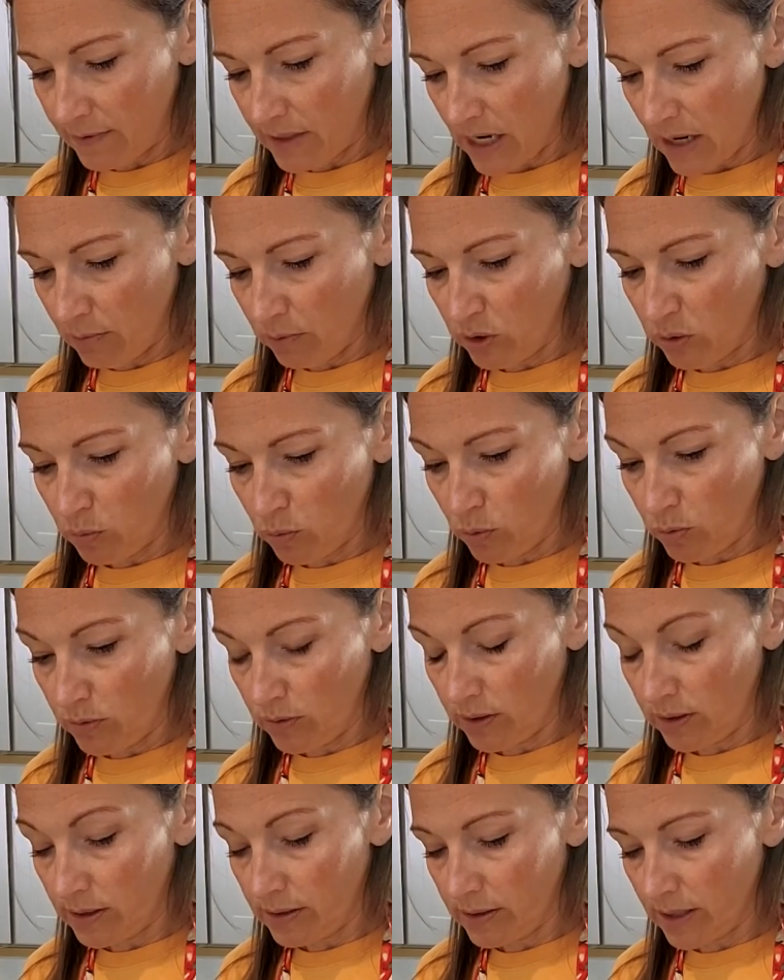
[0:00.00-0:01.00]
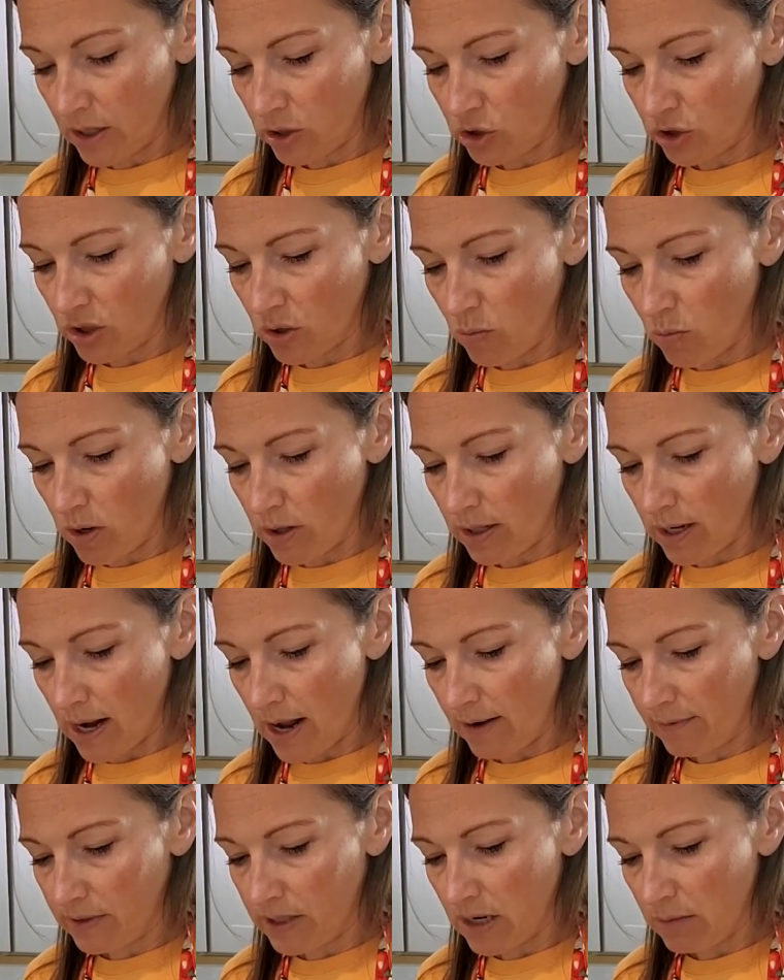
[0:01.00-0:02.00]
tablespoons. This is actually a
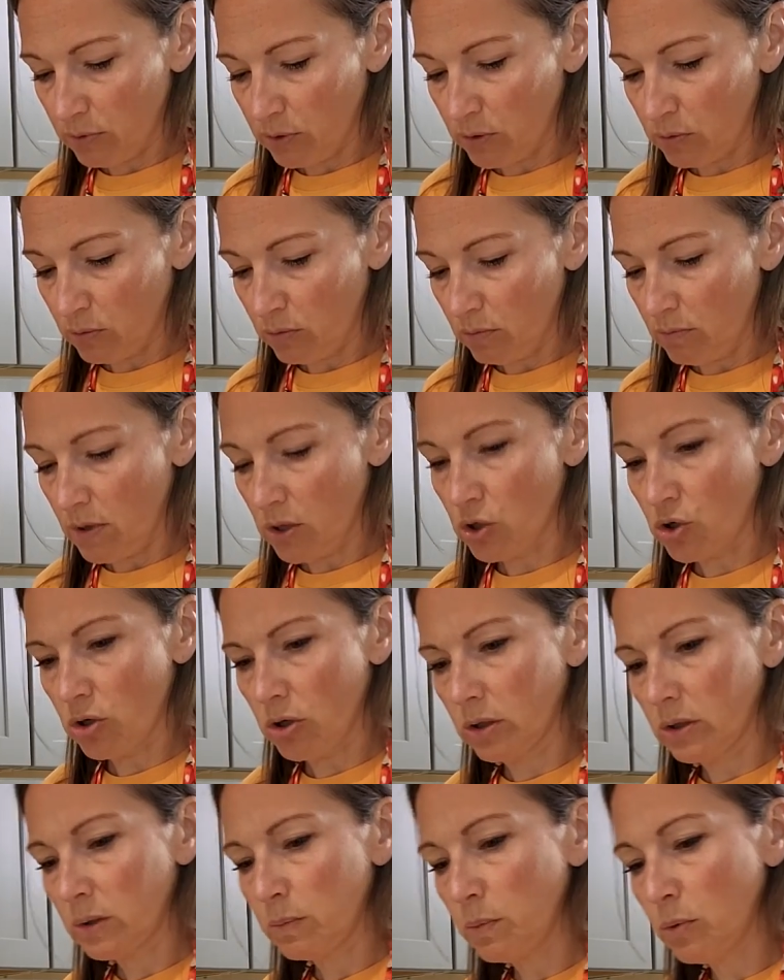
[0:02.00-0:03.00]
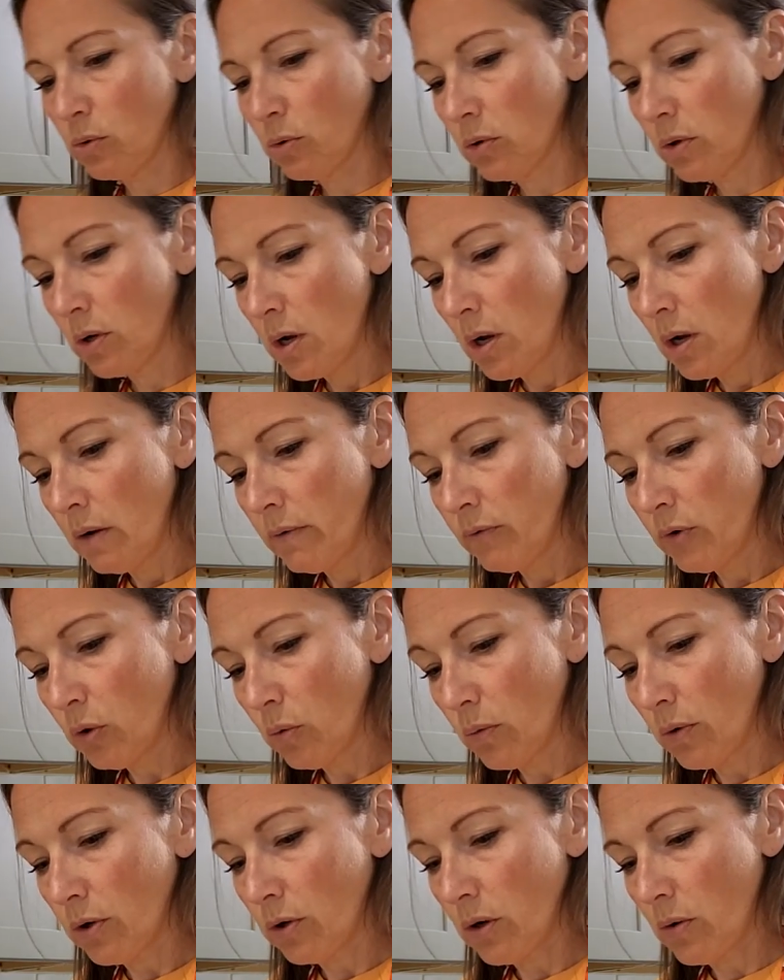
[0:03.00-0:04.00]
1.5 tablespoon measuring spoon. If you're
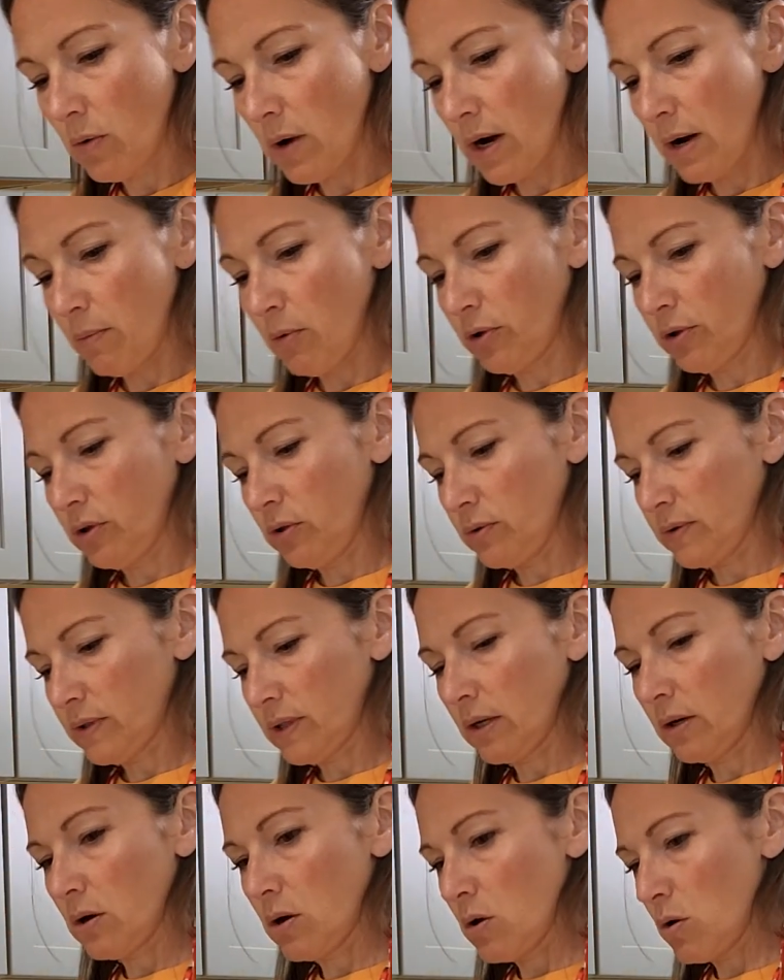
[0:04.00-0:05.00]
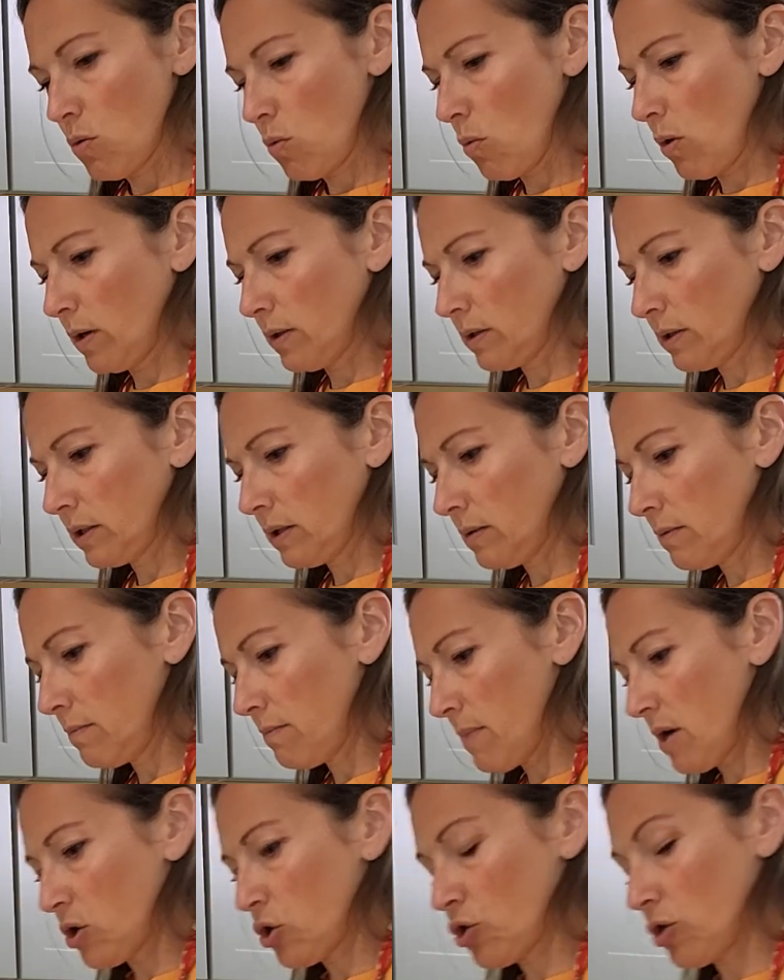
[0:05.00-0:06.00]
wondering why I'm only using one
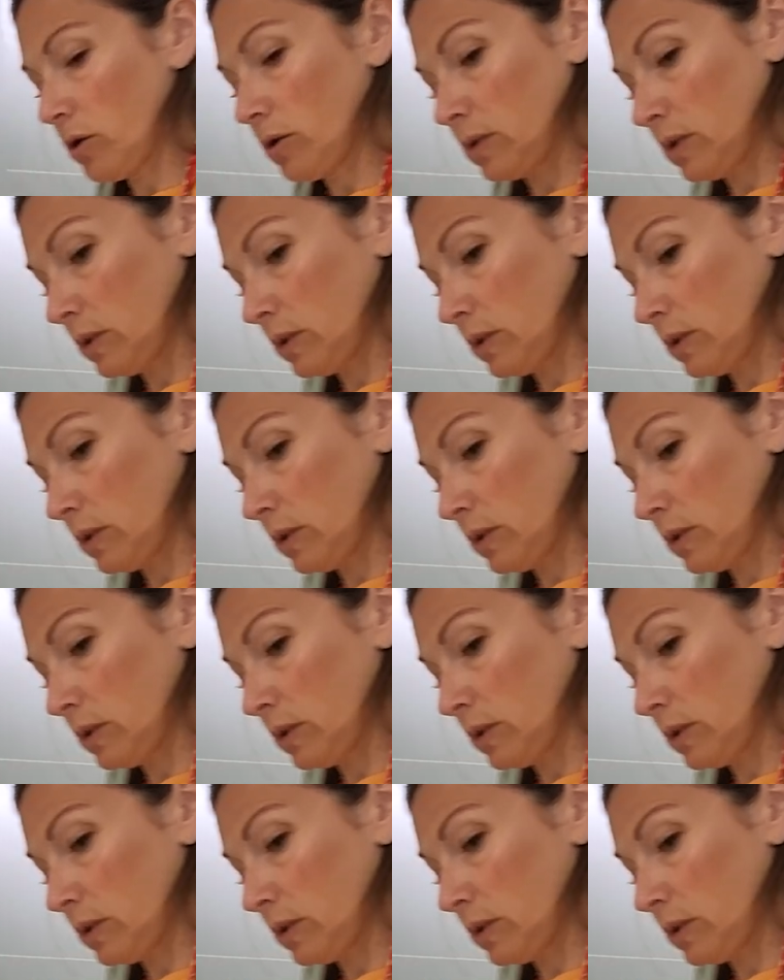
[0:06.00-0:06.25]
measuring